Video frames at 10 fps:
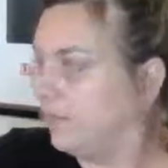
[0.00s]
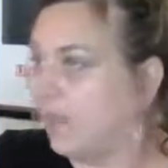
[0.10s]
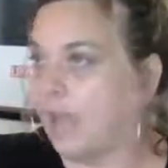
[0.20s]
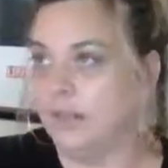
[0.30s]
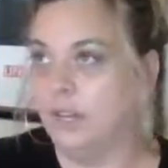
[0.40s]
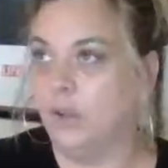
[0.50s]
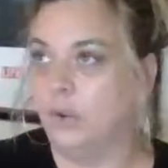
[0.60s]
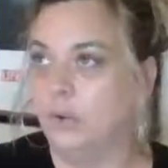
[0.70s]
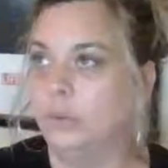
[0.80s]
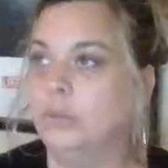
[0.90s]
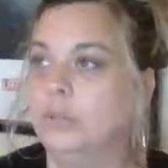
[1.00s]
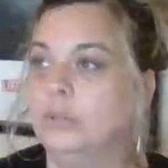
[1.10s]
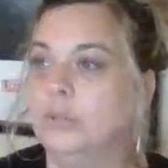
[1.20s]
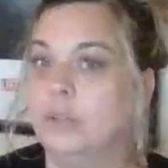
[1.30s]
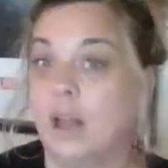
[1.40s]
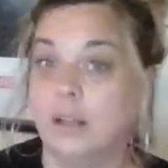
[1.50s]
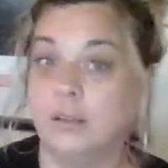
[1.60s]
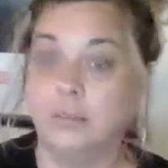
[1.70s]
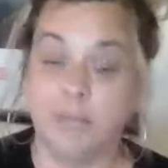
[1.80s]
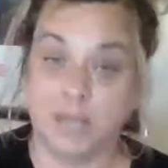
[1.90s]
I knew,
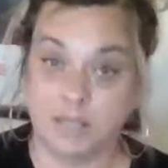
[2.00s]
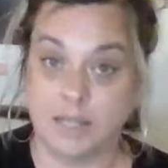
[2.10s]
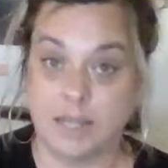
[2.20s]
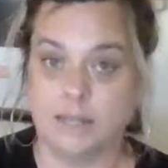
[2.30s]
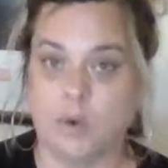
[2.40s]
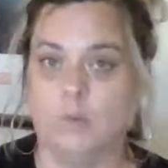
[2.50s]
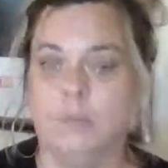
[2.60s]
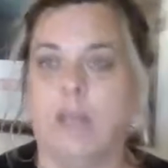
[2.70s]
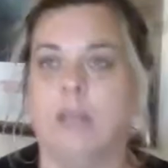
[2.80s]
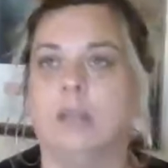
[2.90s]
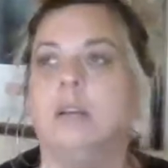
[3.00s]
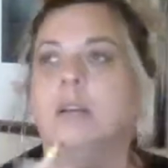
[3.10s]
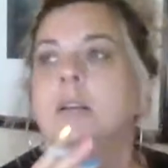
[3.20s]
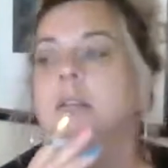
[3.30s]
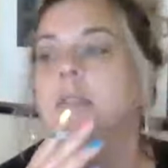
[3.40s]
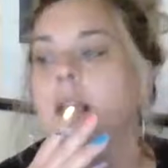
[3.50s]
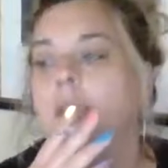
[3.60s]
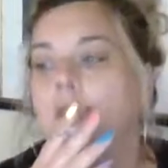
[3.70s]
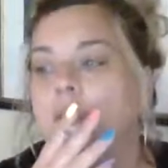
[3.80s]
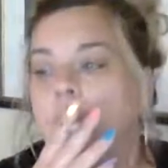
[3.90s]
because they told me,
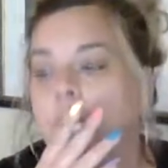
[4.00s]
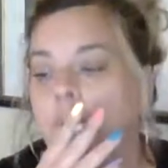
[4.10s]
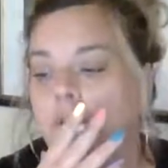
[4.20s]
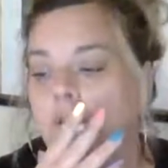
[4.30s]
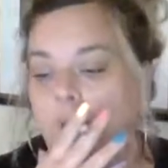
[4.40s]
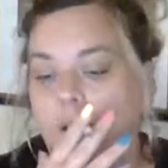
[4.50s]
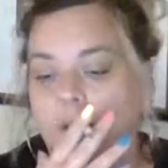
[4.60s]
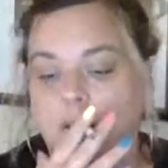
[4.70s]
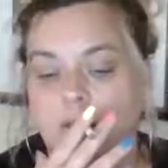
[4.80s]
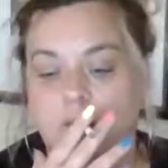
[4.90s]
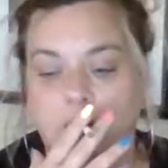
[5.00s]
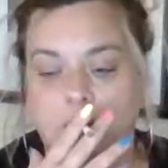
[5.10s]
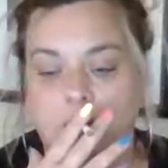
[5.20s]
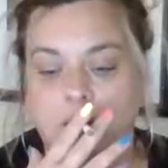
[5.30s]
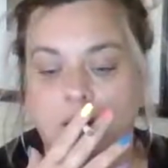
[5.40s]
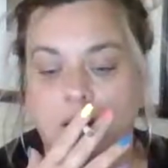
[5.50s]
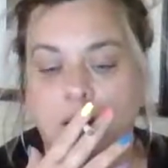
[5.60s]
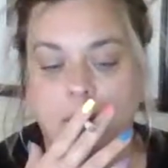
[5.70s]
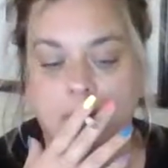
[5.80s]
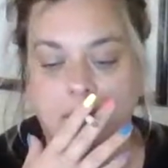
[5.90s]
that there were going to be
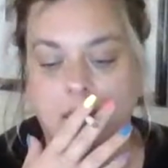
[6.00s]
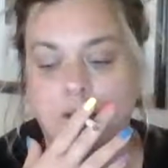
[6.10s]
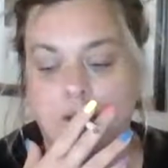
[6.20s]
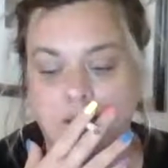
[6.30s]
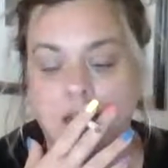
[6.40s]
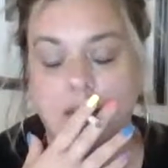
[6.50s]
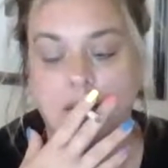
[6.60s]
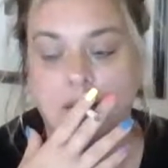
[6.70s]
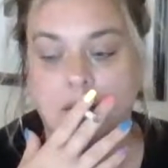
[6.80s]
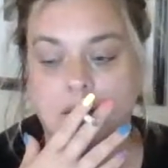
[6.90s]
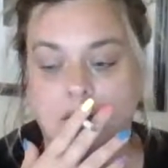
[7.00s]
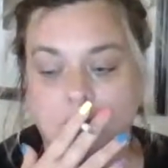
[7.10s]
major changes.